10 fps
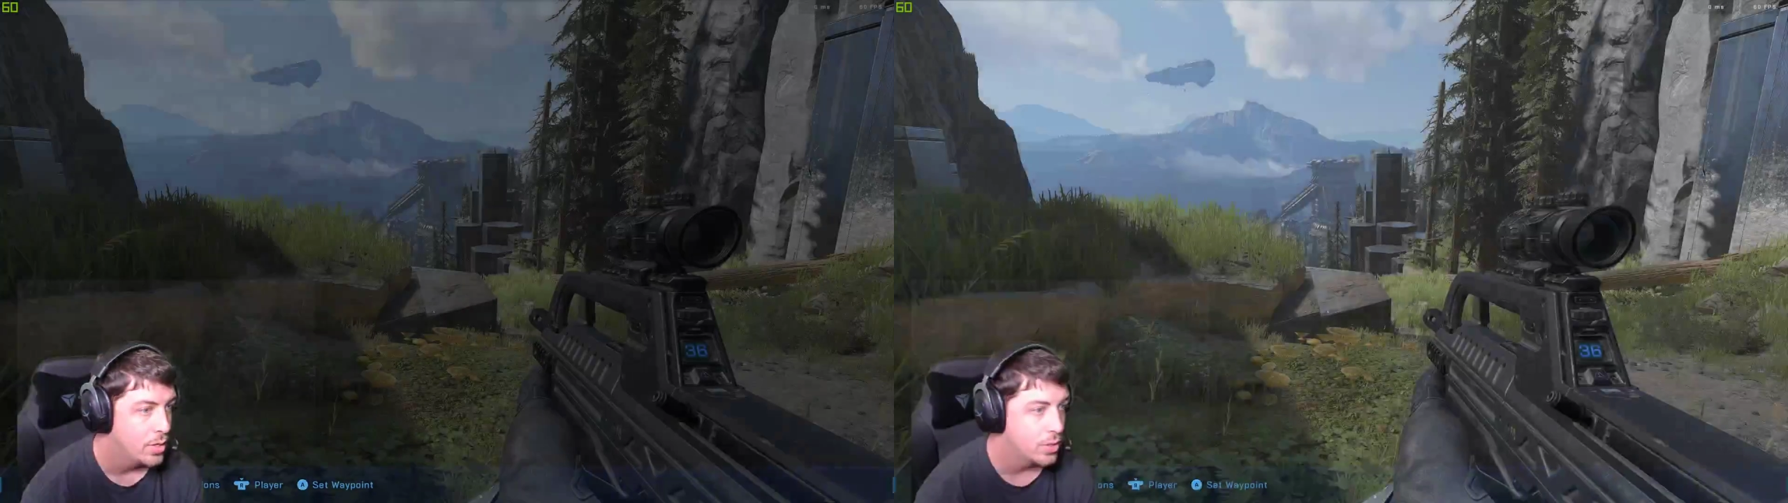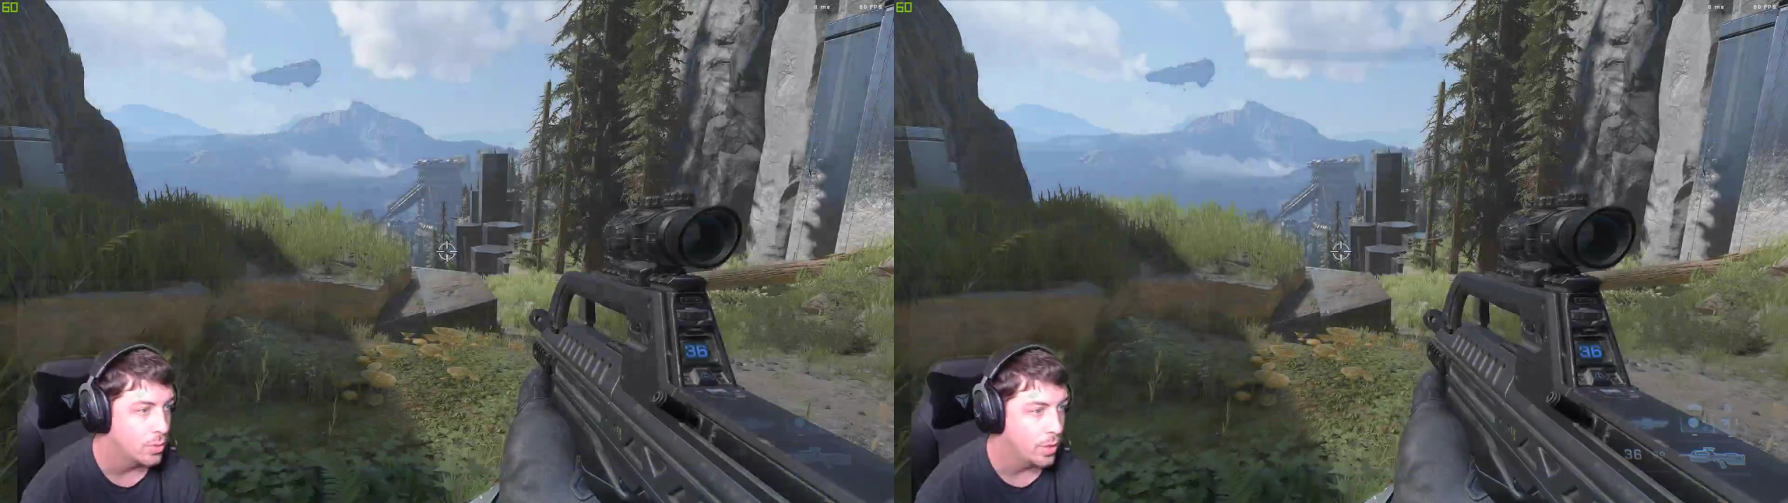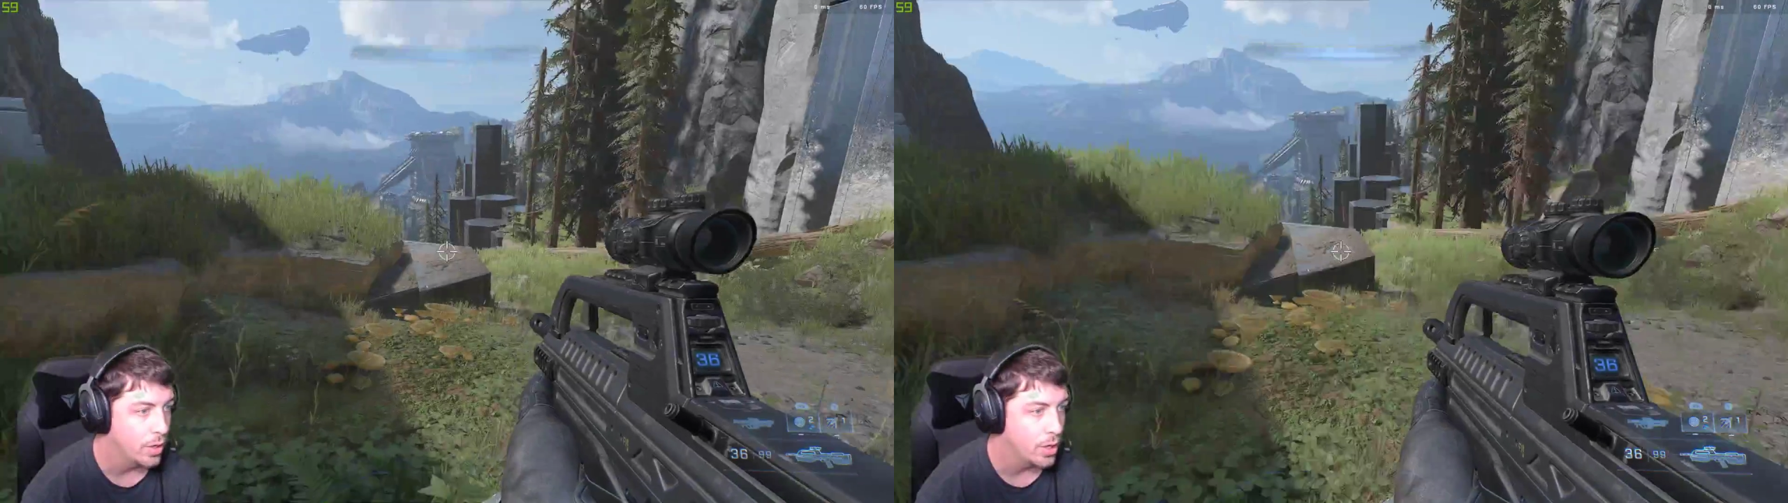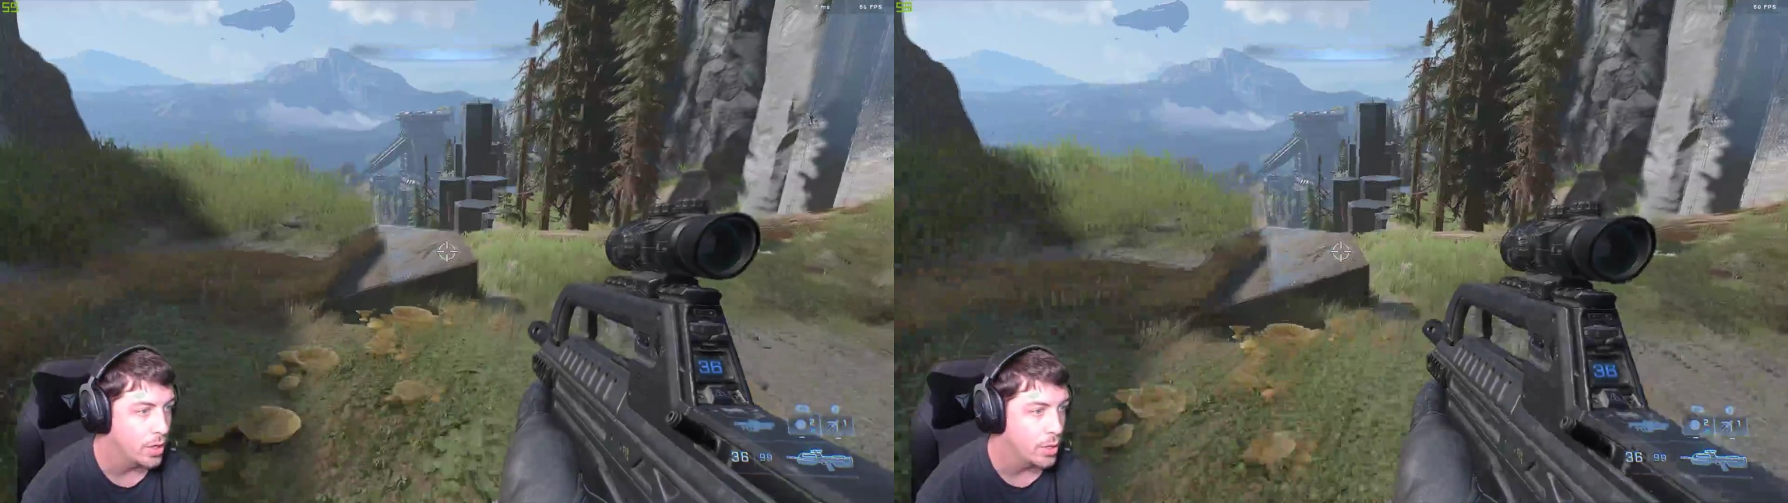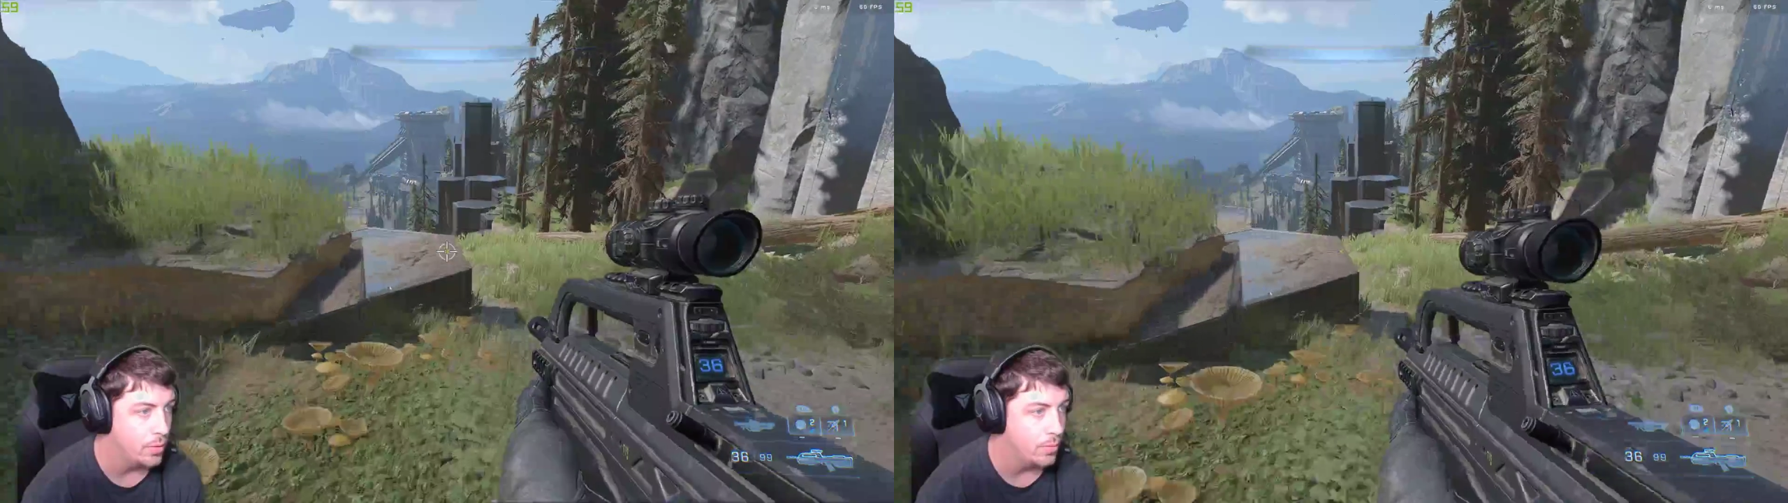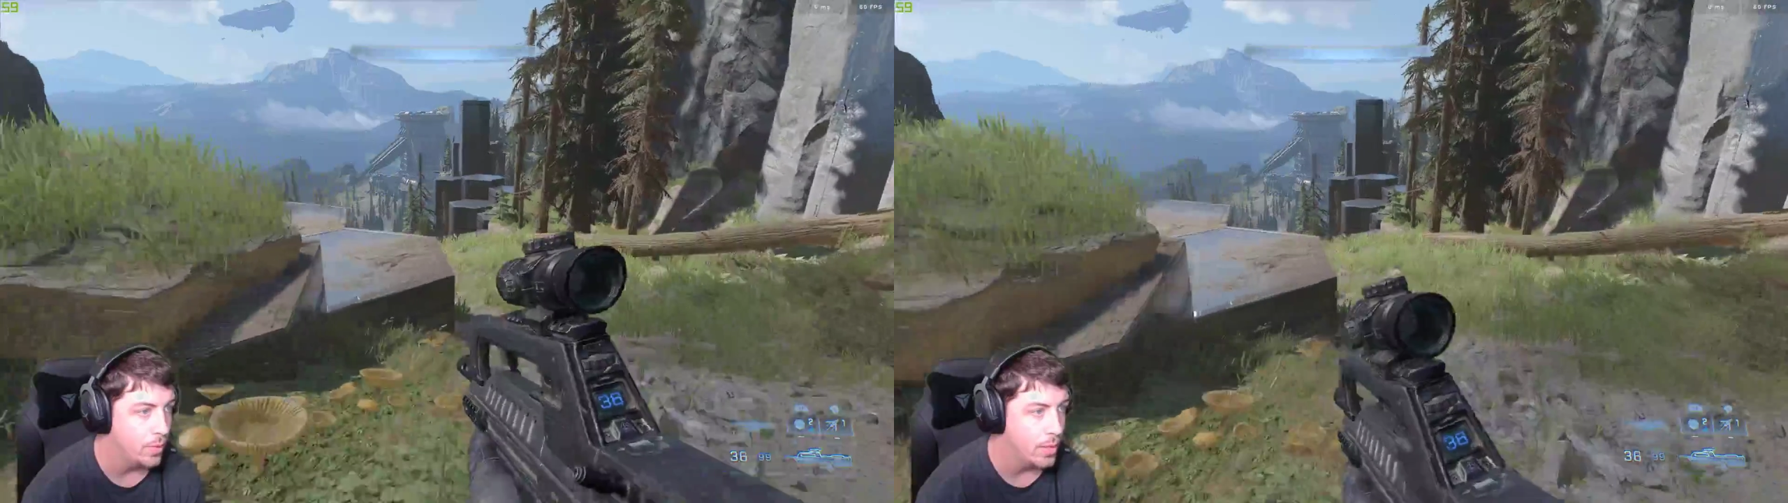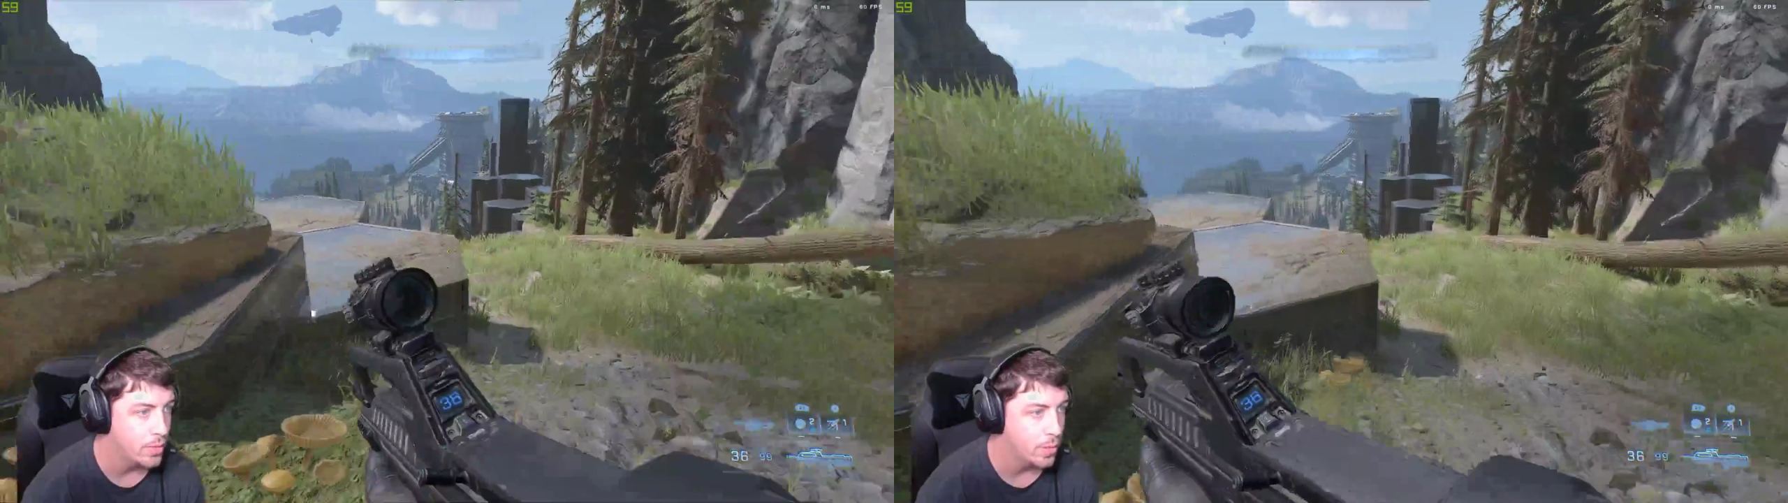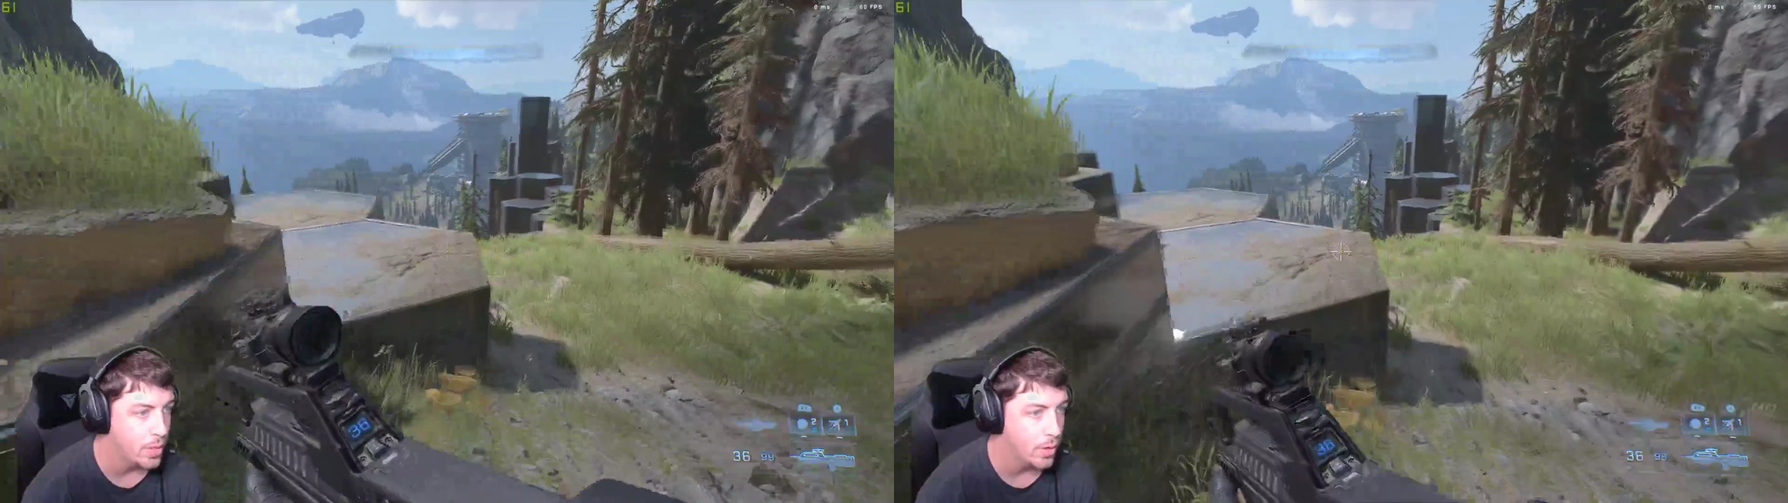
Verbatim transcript: So what you're going to do is when